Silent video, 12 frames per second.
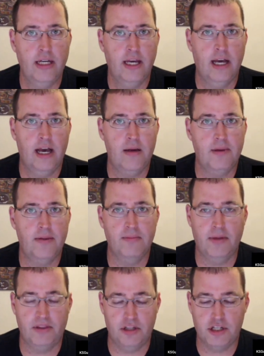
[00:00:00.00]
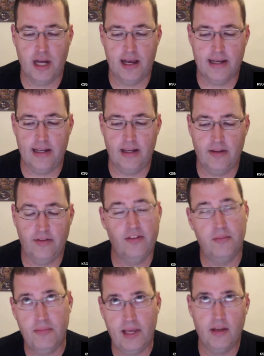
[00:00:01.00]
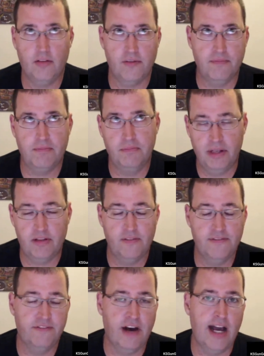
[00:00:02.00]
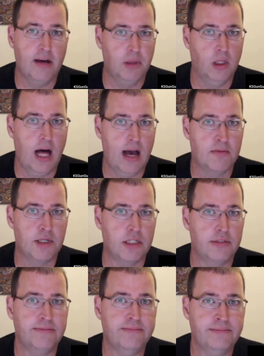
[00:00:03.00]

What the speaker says: But the shotgun, to me, it's a viable option.